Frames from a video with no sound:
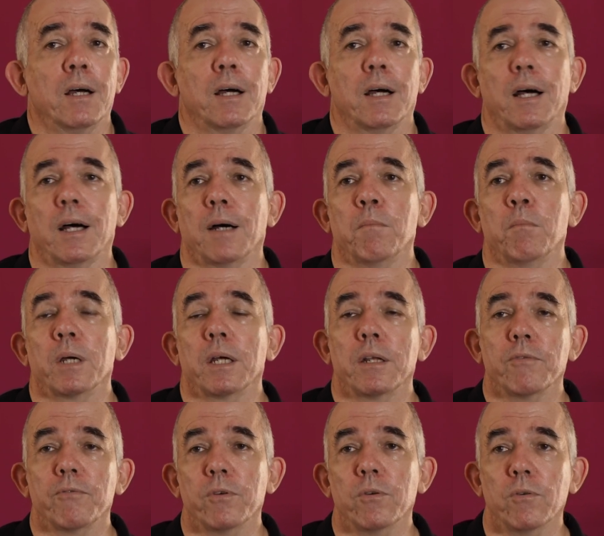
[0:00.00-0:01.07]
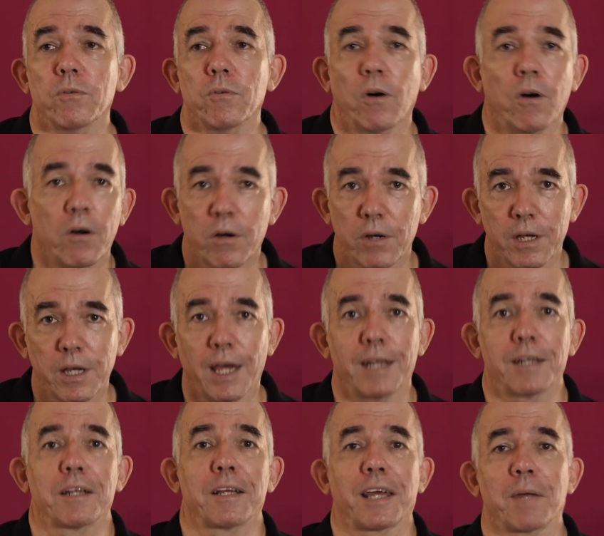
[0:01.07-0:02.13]
Um, and if you are
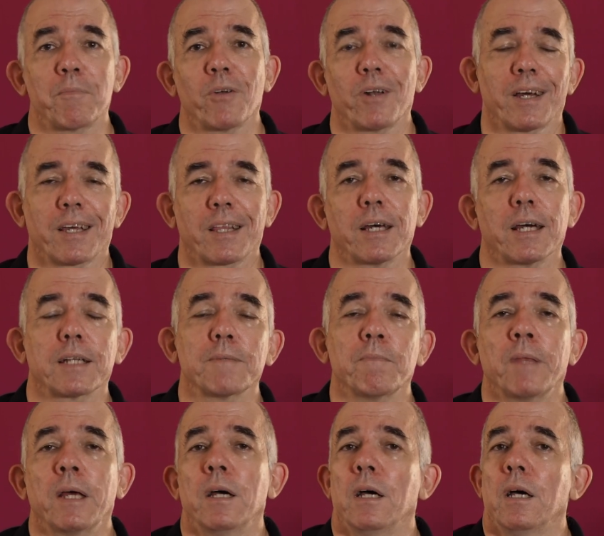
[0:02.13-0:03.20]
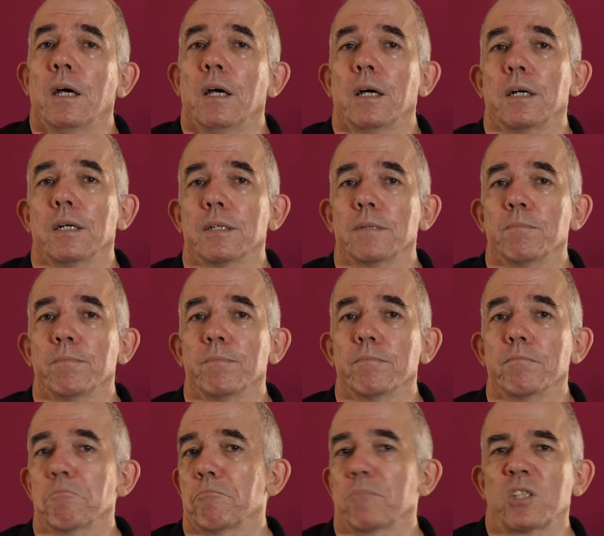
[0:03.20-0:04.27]
handed a camera like that, um,
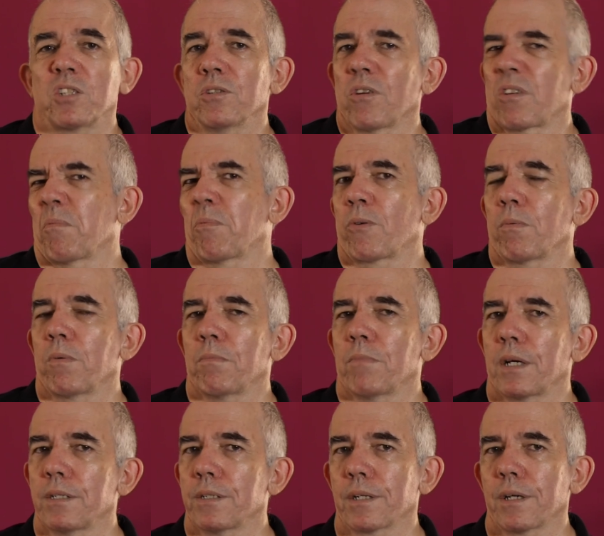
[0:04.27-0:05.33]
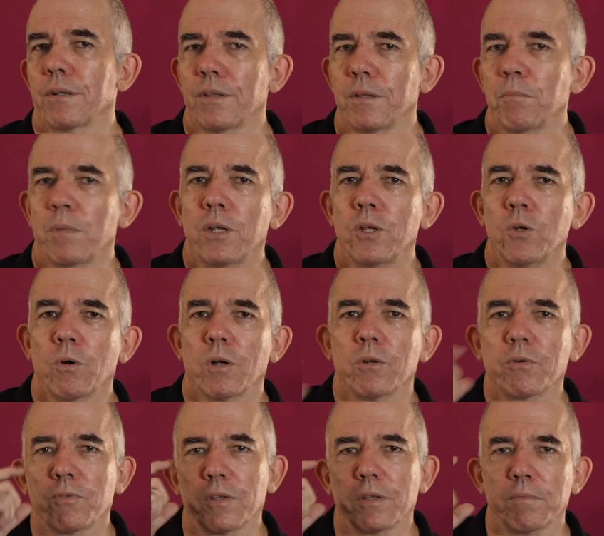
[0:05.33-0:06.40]
it's not a problem. I just go to the menu, I
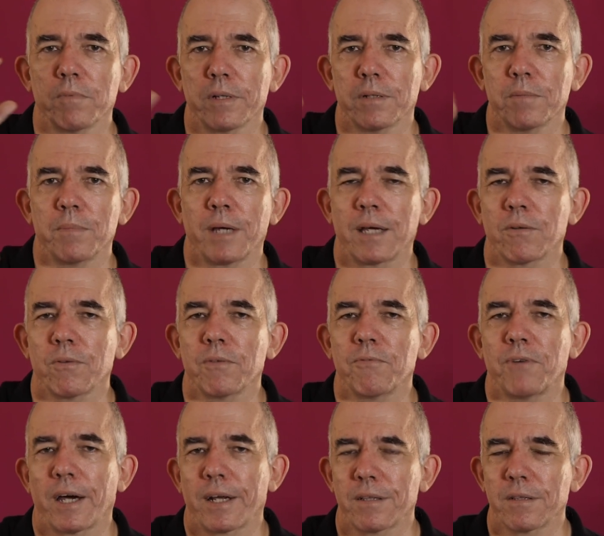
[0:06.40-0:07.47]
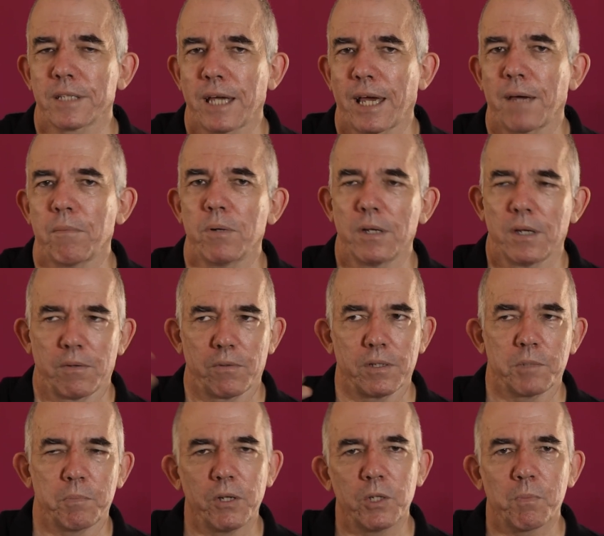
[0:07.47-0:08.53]
look for the little man on the final tab,
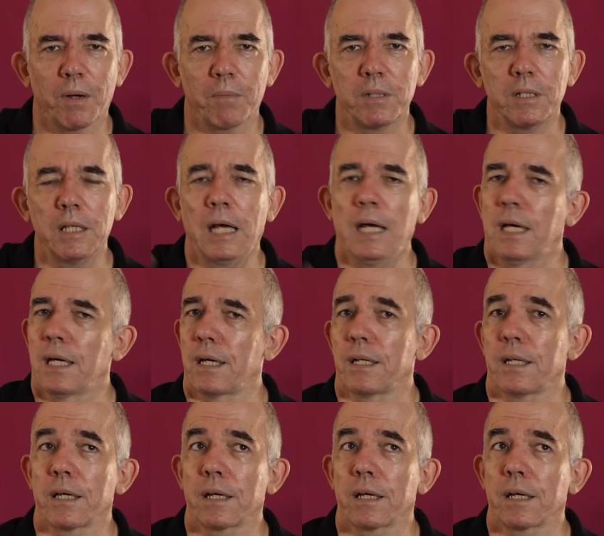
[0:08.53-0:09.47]
the speech bubble, and